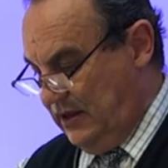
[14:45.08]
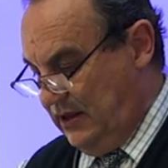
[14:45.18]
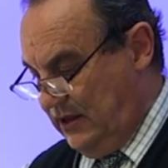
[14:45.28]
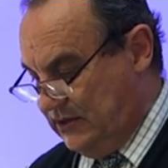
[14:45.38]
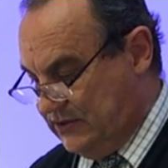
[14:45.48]

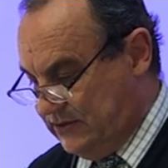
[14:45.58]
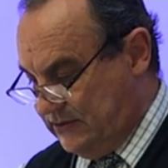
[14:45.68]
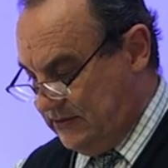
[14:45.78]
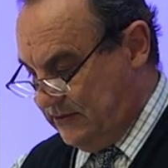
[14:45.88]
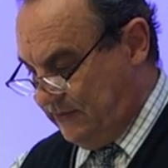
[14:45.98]
He's
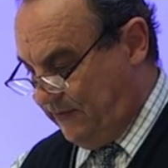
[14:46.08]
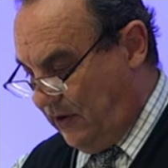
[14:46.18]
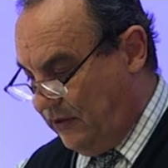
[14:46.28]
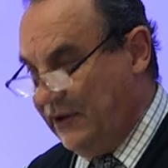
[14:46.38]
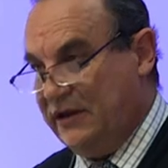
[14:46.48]

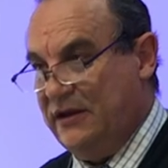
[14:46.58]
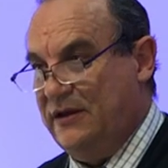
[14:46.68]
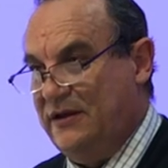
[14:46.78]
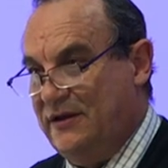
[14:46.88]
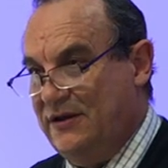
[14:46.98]
following
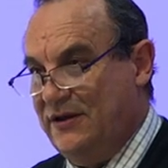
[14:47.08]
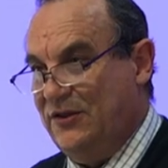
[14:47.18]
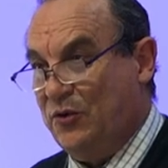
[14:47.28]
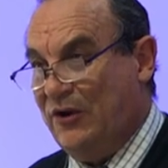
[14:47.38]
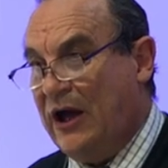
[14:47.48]

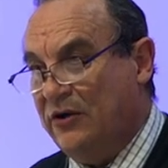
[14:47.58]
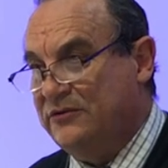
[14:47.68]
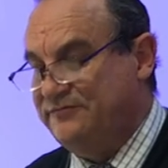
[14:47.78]
the crowd.